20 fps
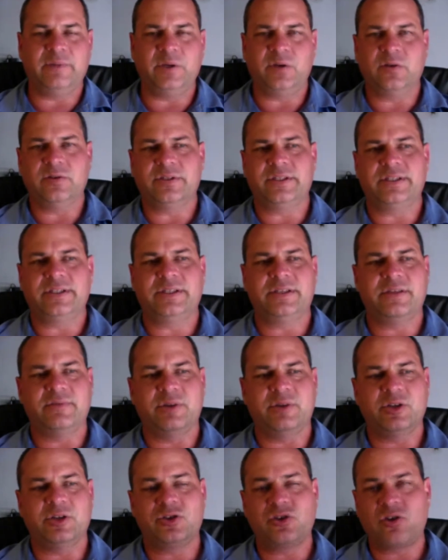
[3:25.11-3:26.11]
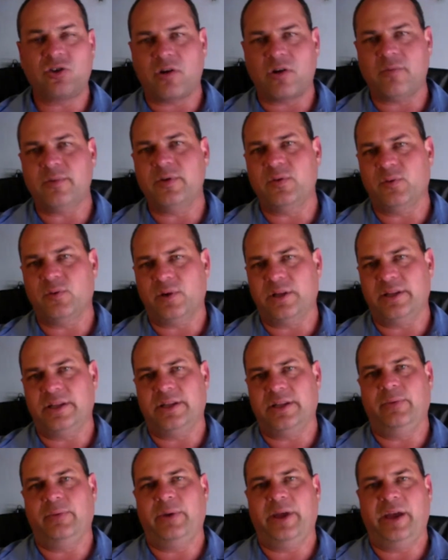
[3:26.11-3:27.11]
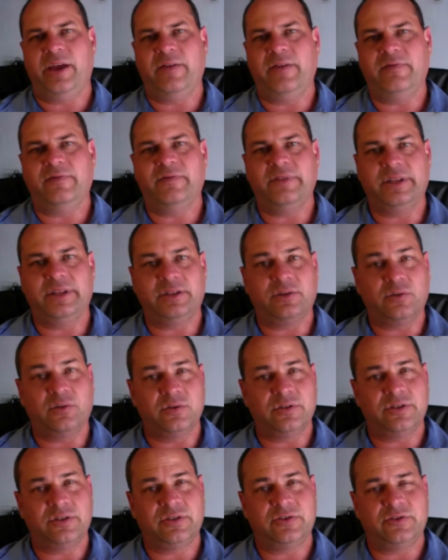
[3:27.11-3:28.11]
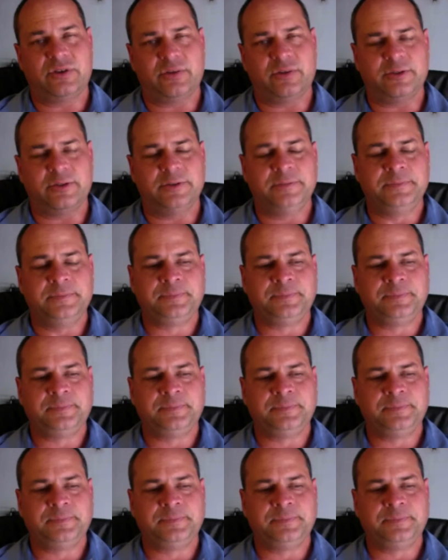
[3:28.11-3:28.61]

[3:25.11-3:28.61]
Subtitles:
because it's the most common one that we have that causes trouble.